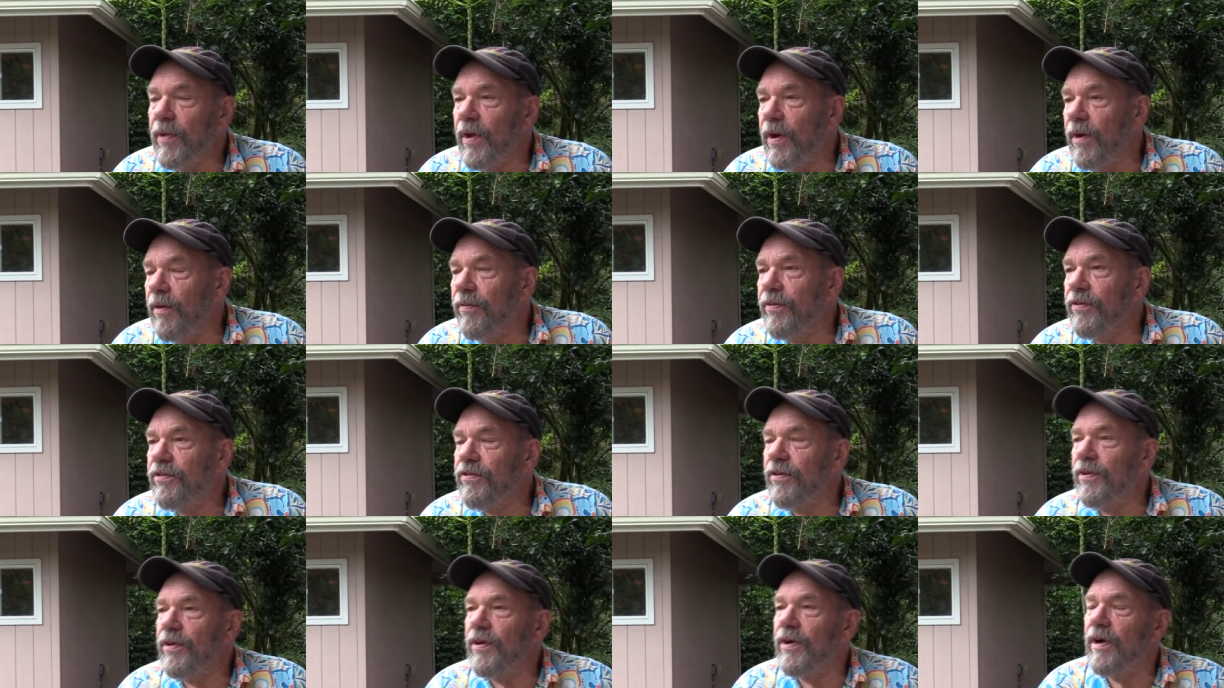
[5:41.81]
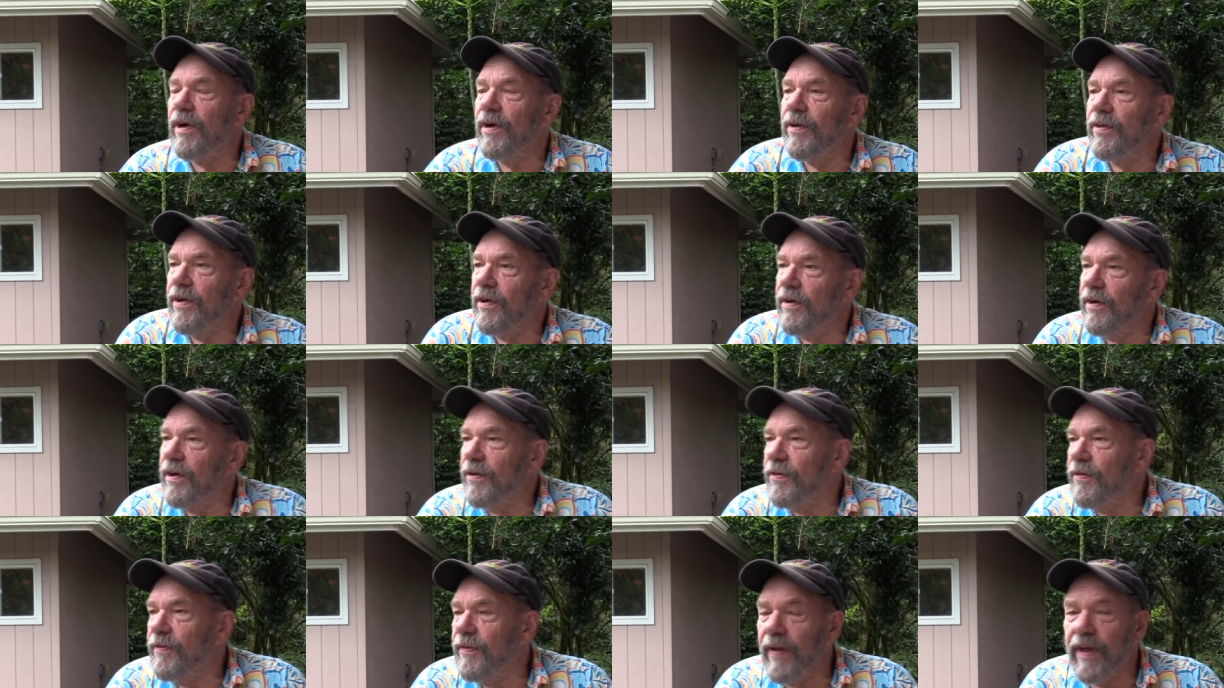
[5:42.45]
You know, so there
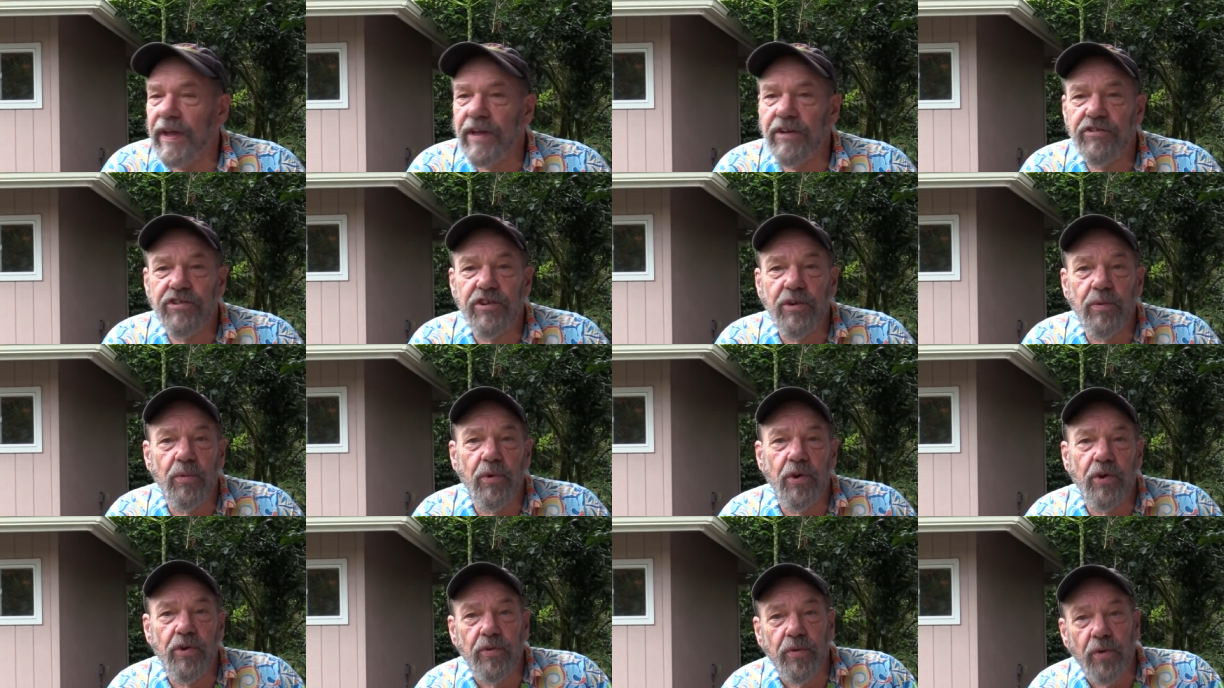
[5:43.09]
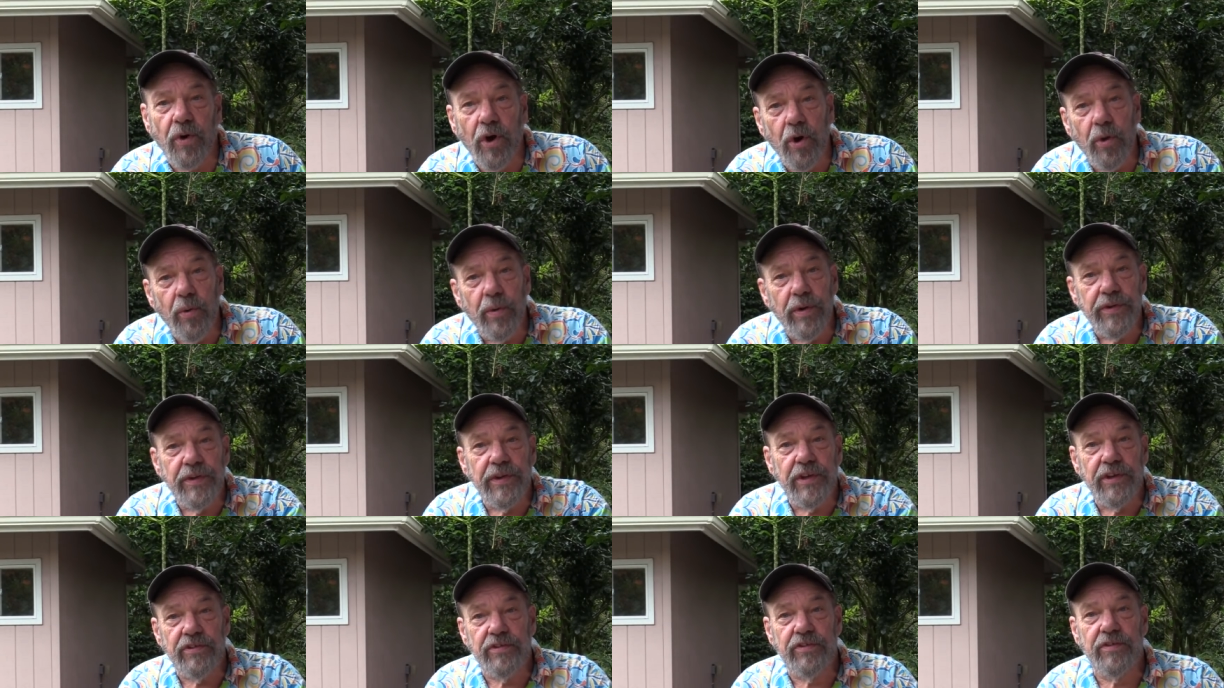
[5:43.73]
there are things that will grow
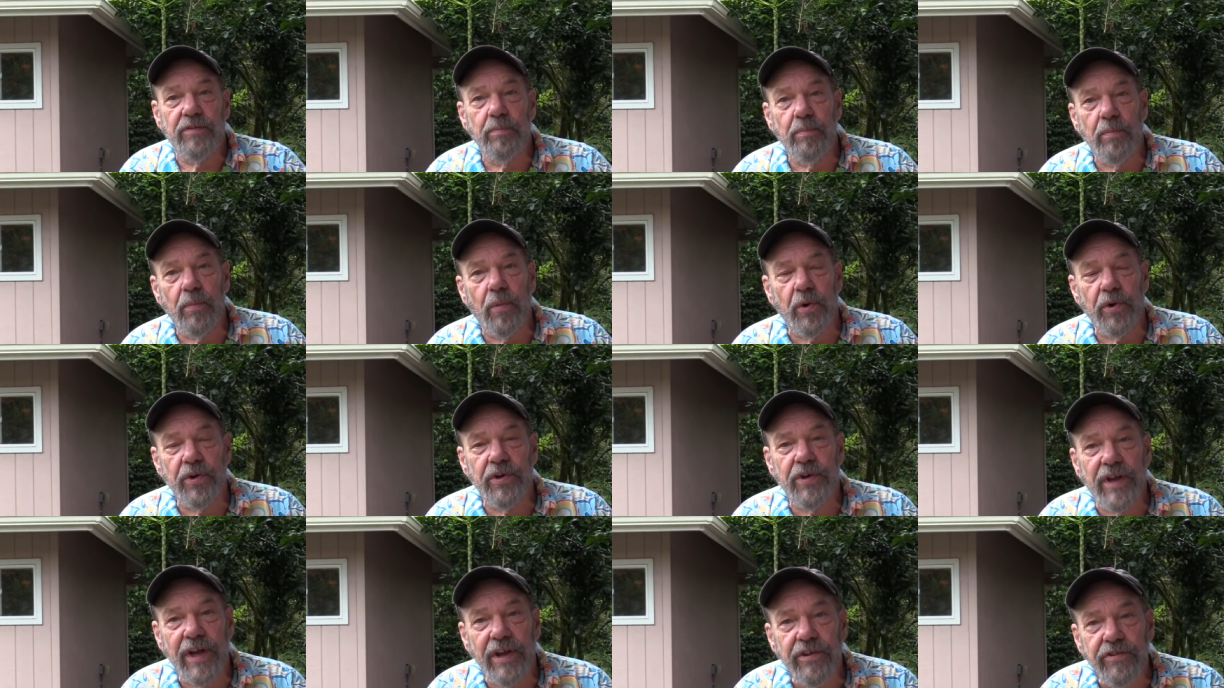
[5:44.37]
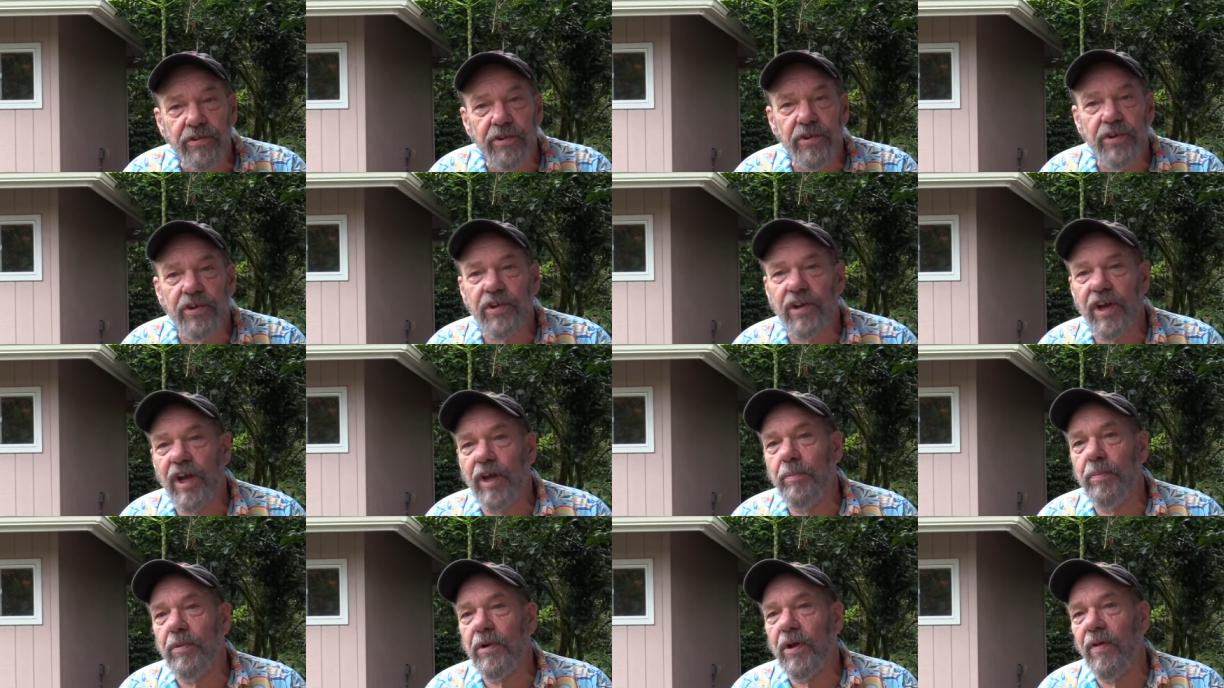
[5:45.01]
in these more desert
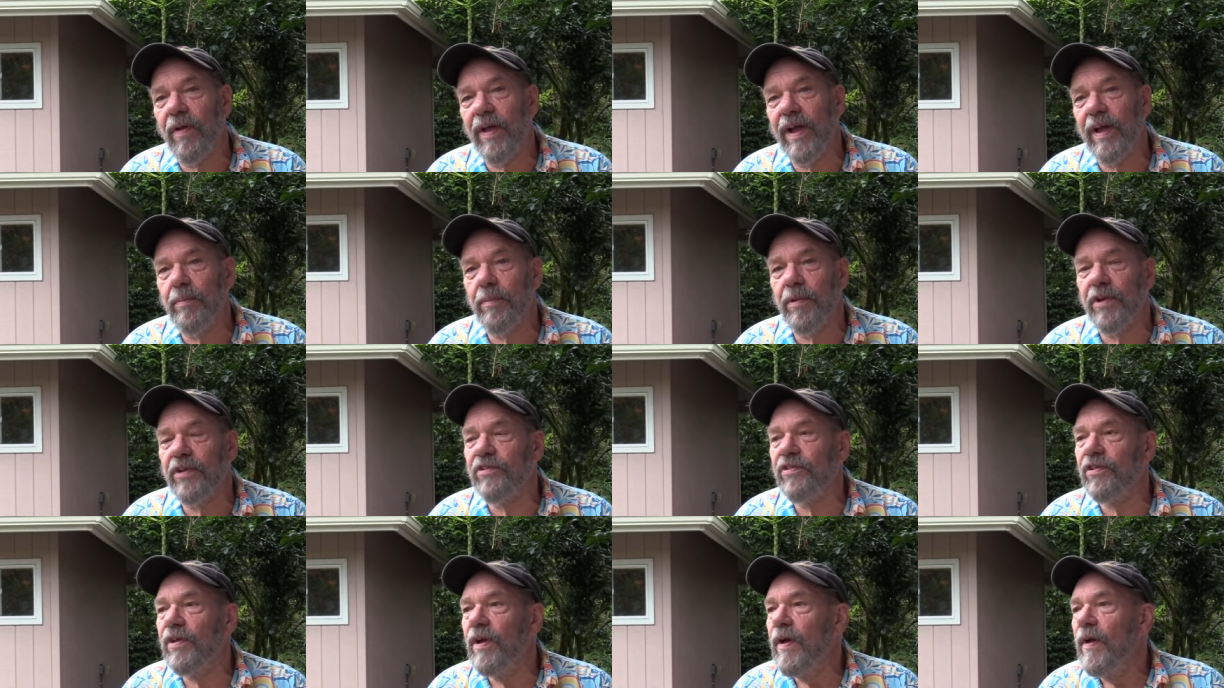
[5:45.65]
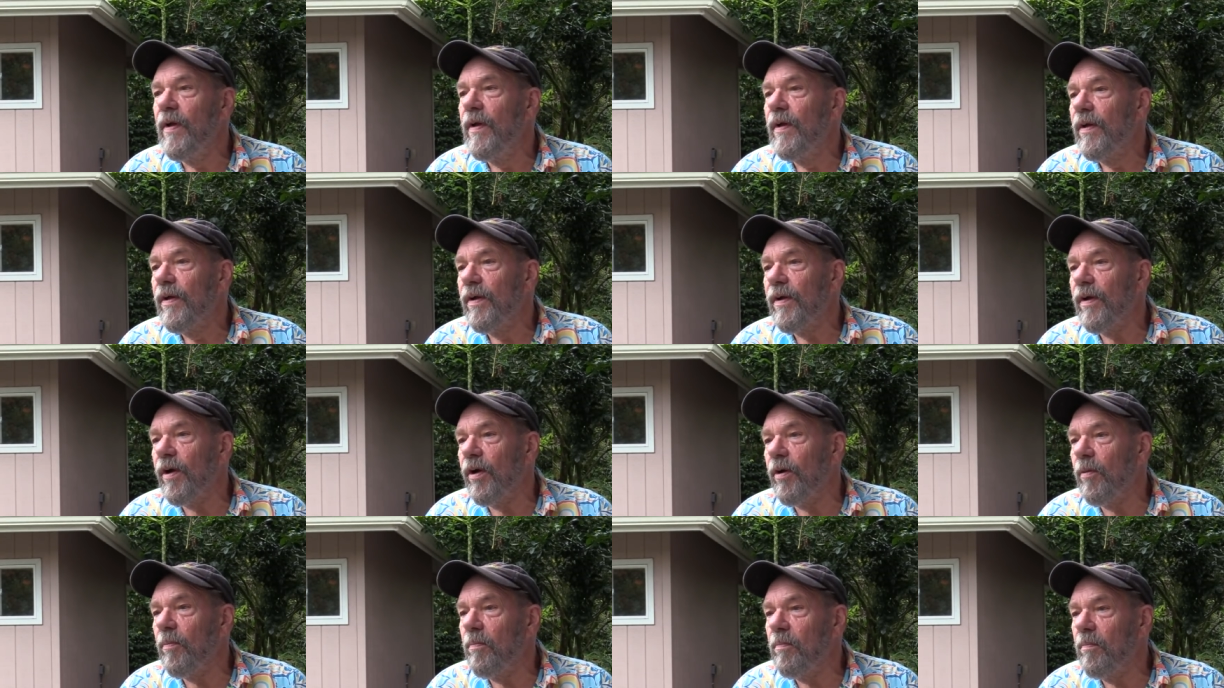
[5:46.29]
type climates
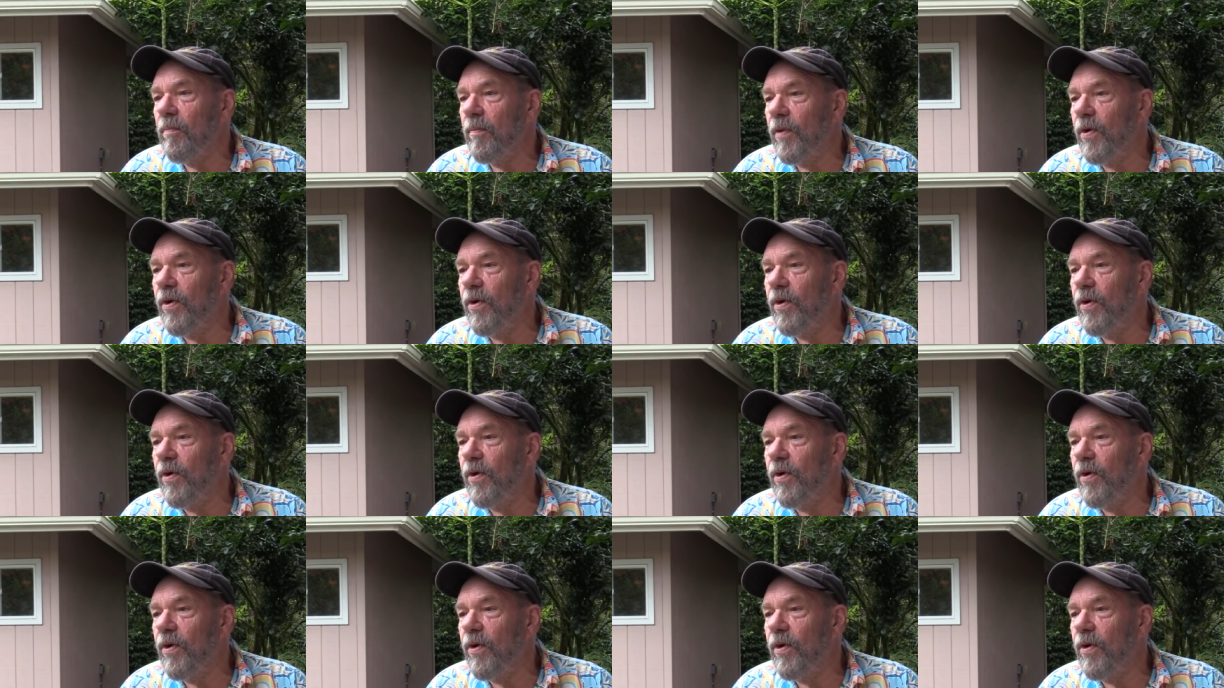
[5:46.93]
um,